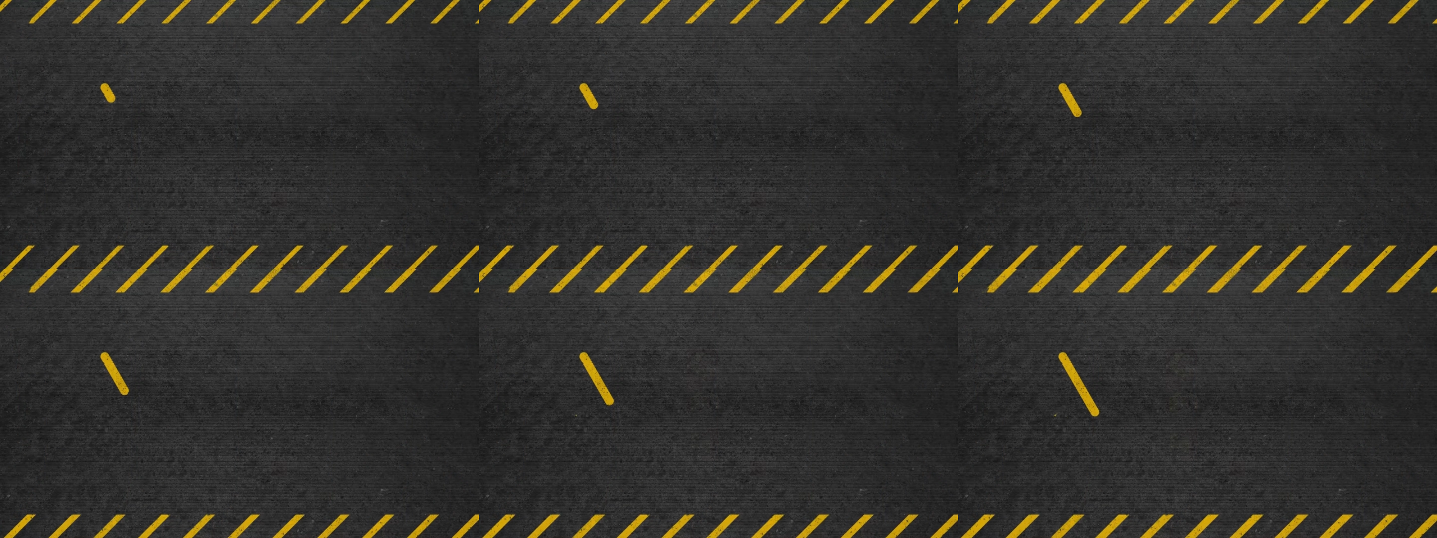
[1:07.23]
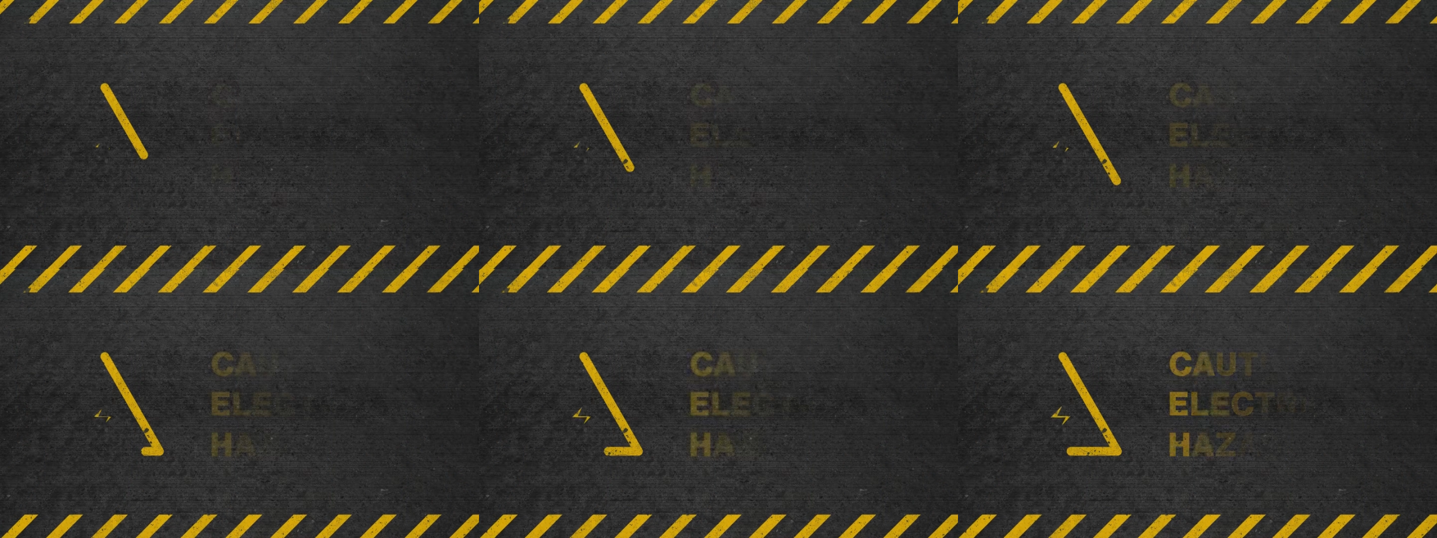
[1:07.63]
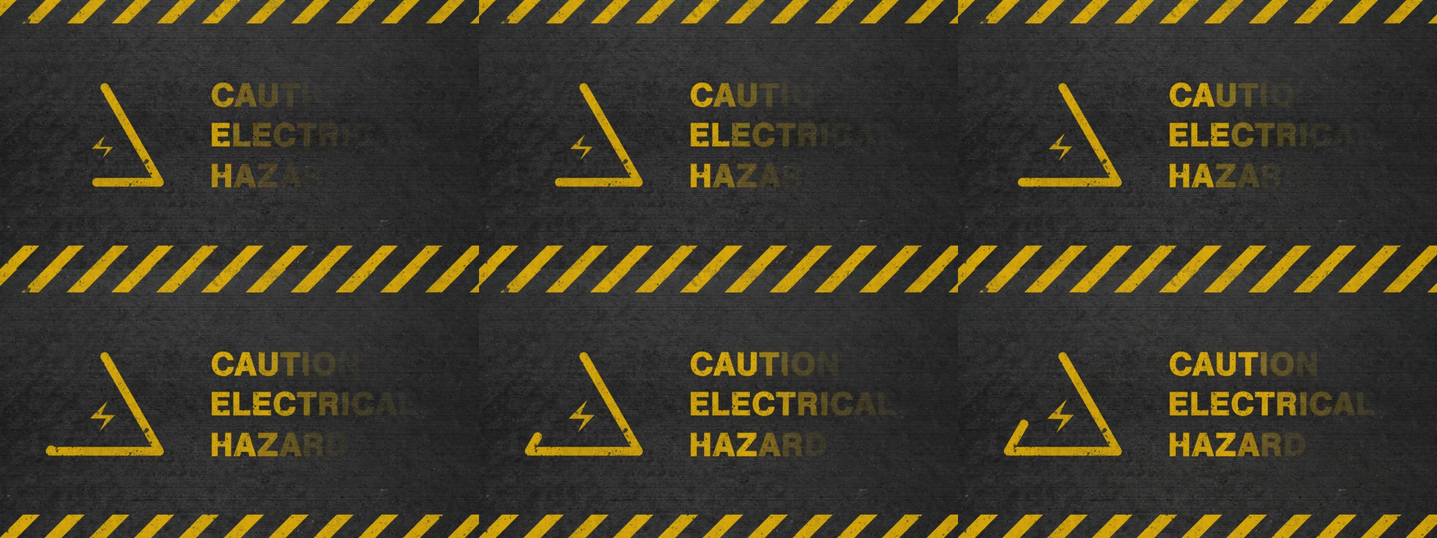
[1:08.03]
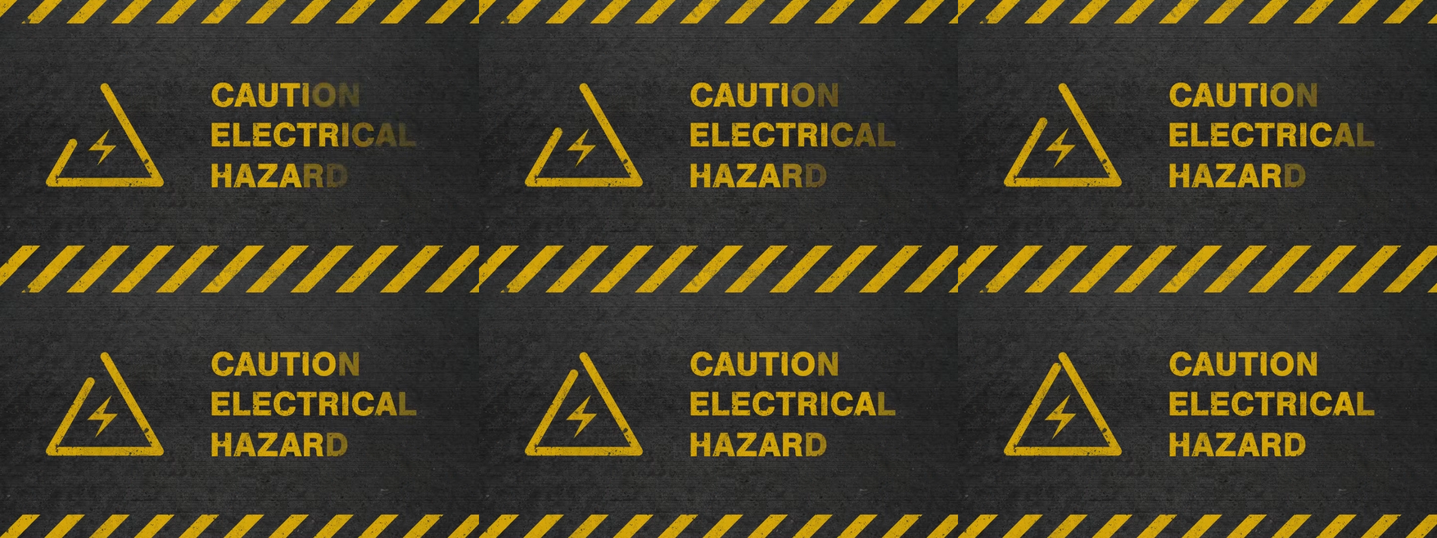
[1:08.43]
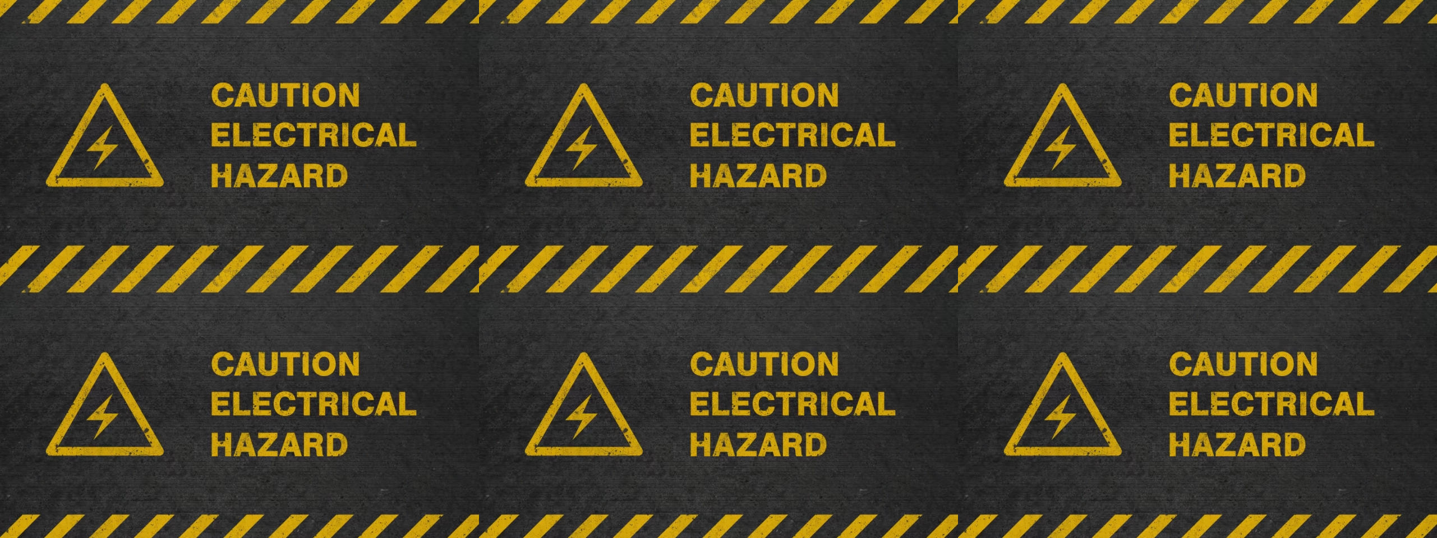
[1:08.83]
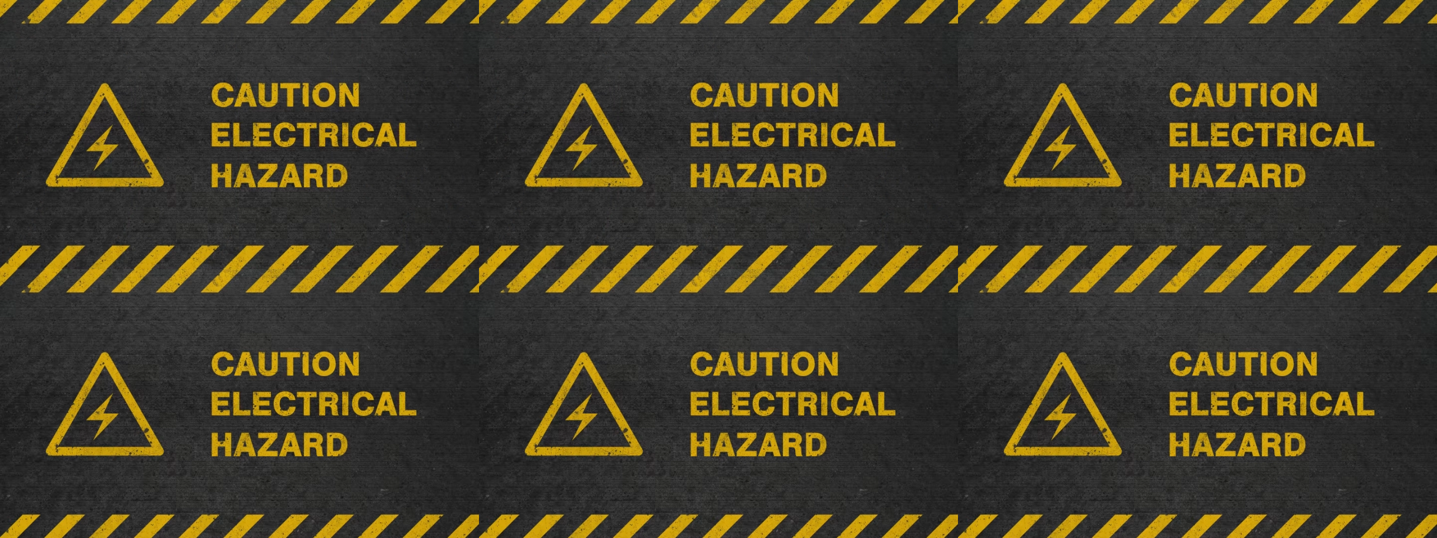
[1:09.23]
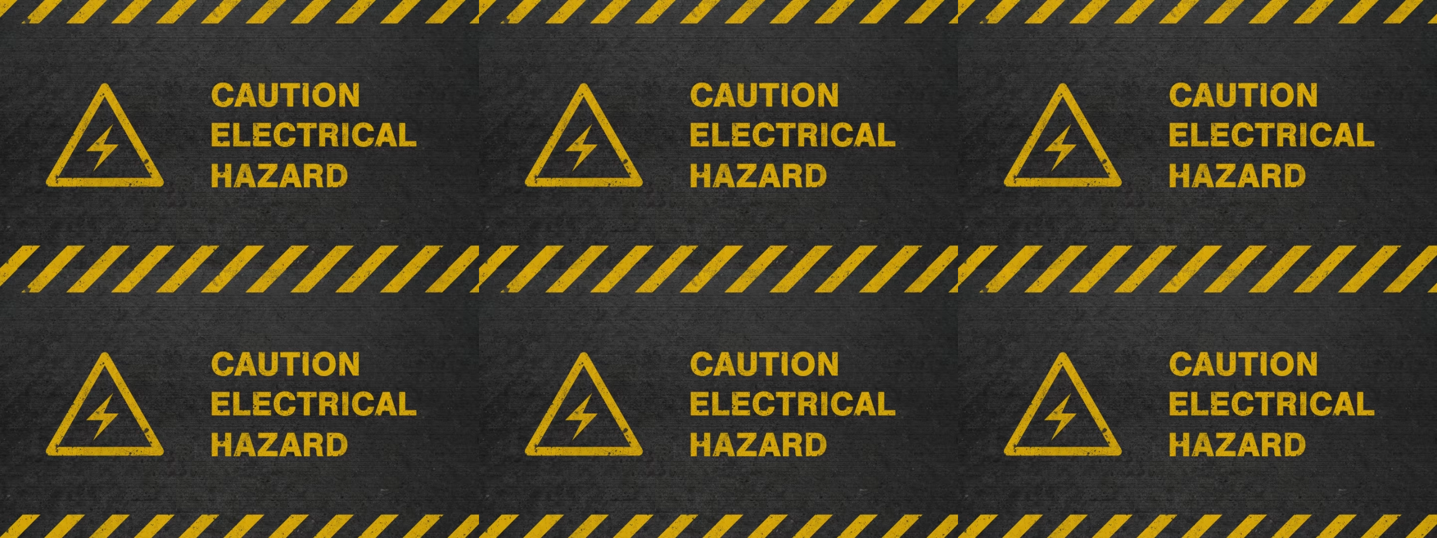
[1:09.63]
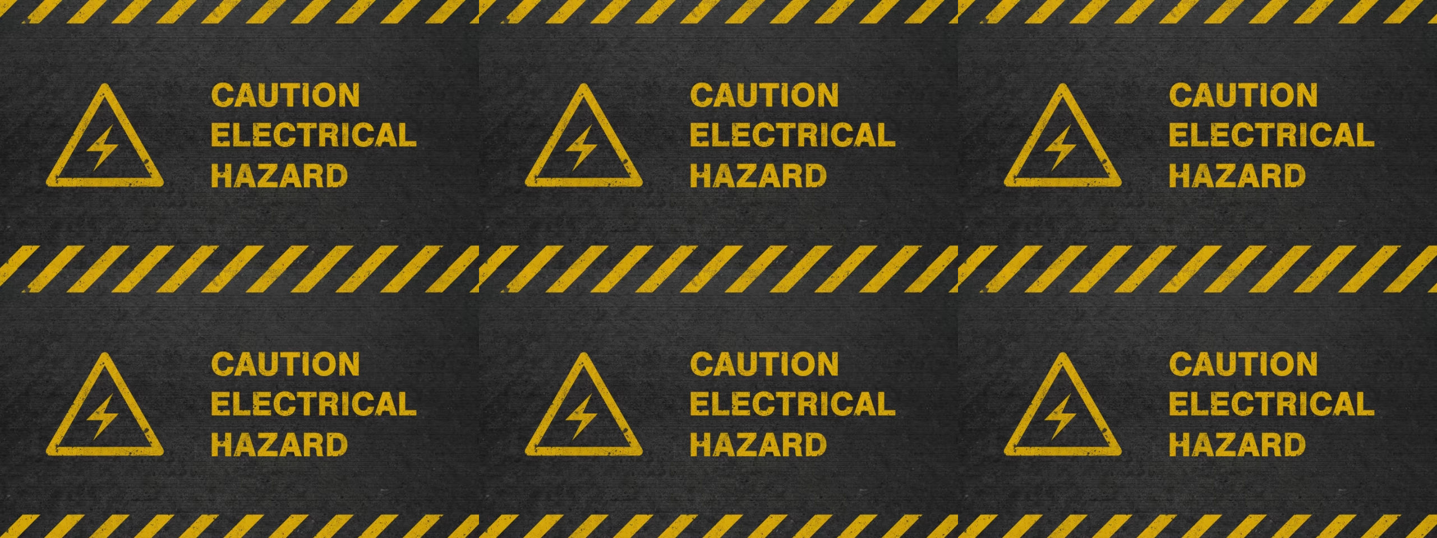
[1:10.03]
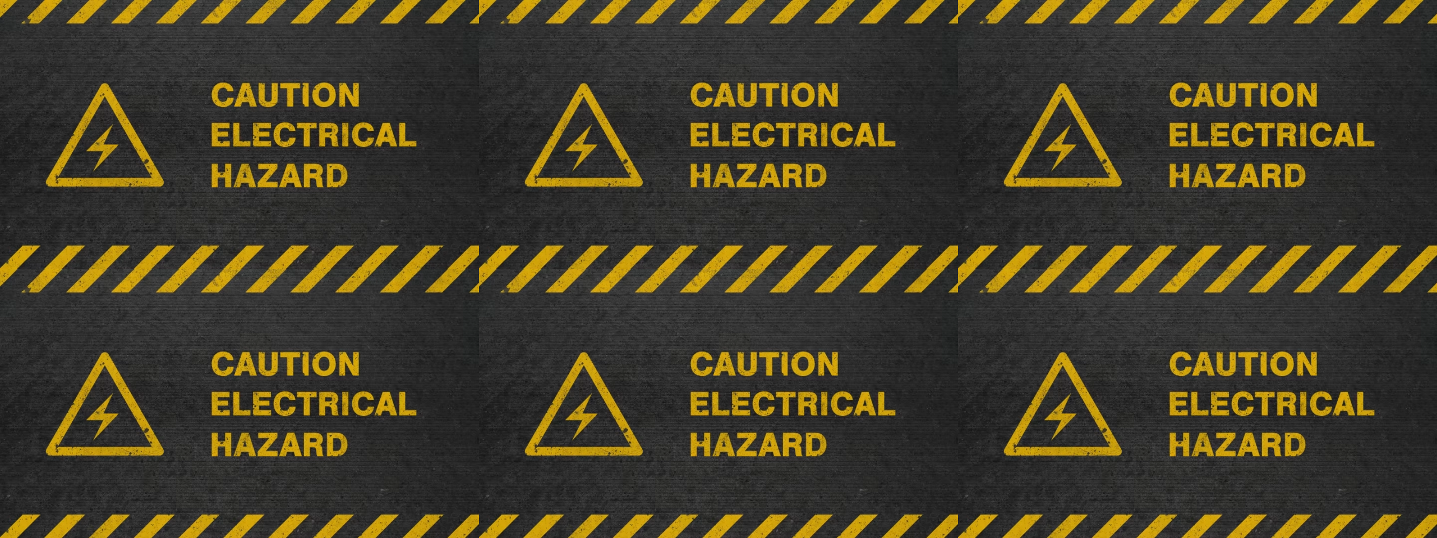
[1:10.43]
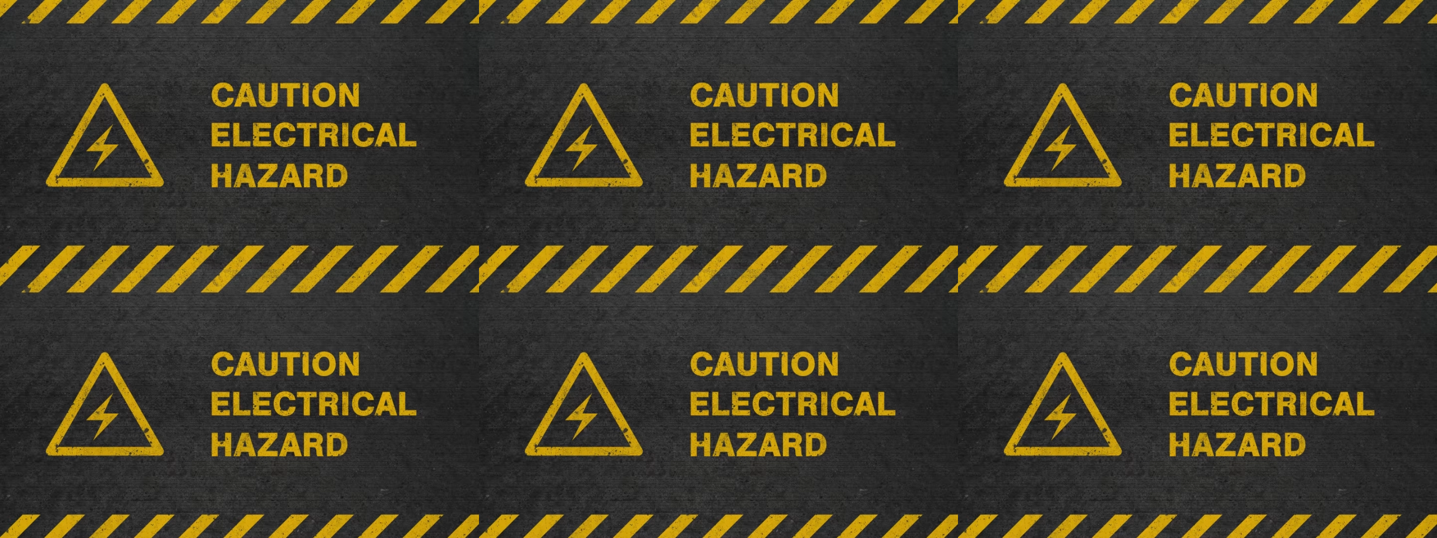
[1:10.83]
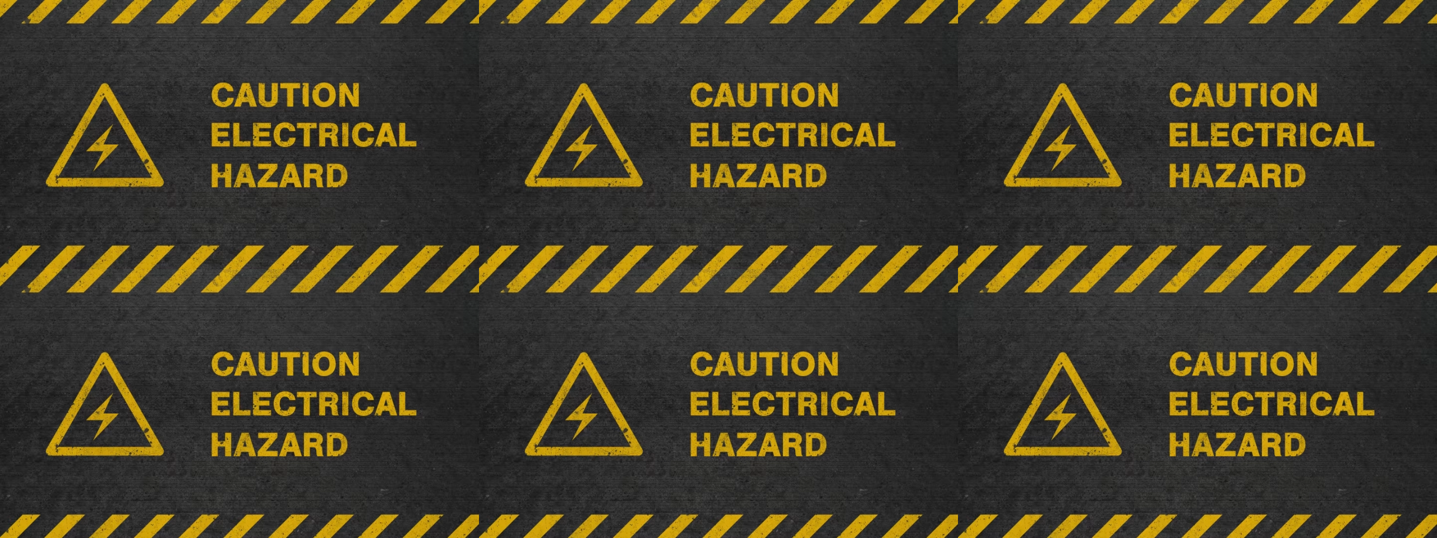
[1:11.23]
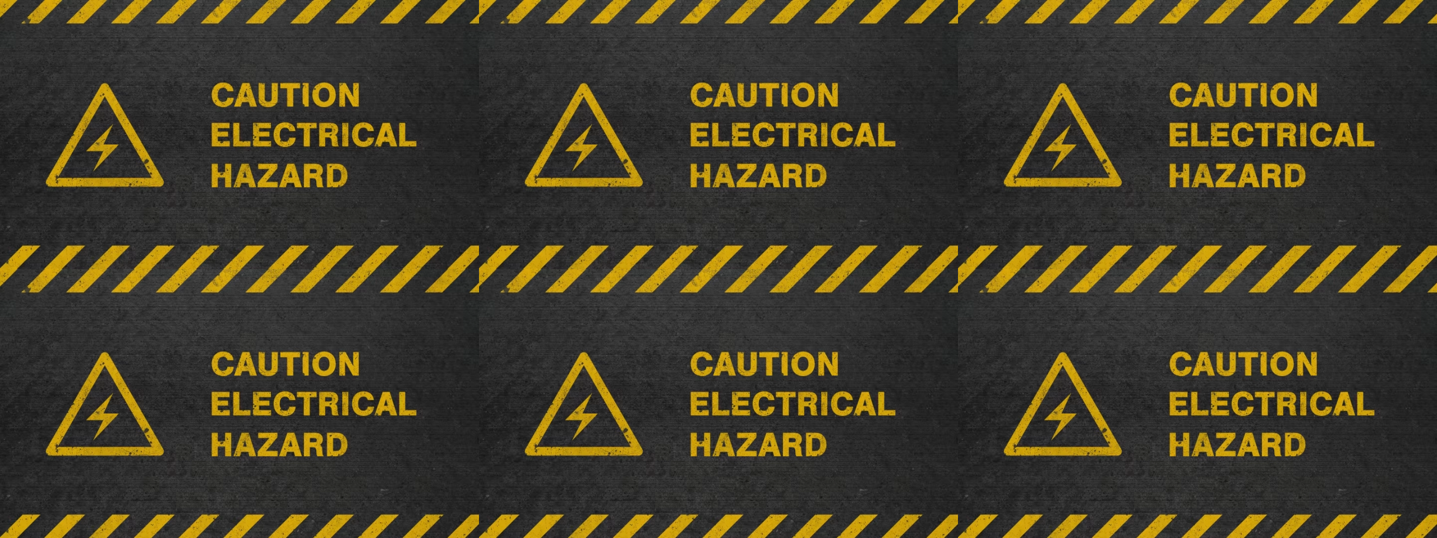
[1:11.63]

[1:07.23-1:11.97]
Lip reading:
No face is visible, so there are no lips to read.